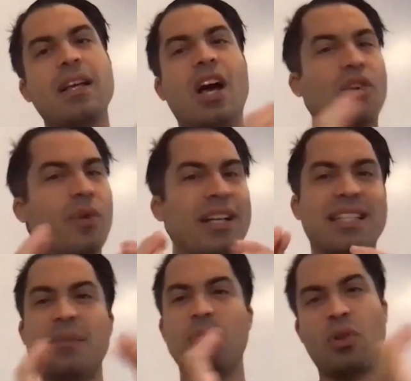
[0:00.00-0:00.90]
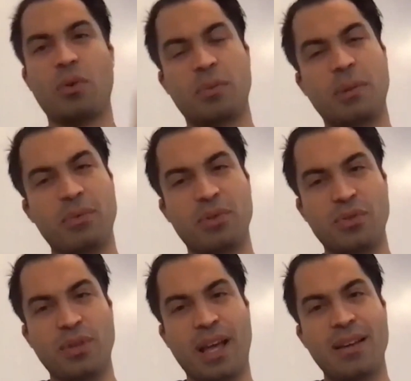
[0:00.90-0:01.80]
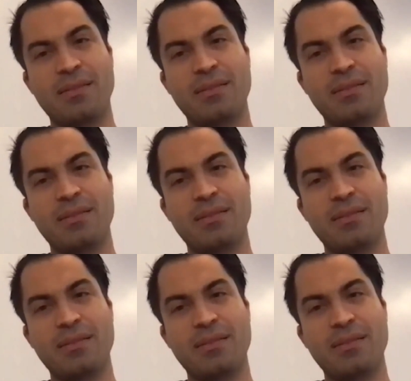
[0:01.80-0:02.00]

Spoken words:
a great team will always be able to do that.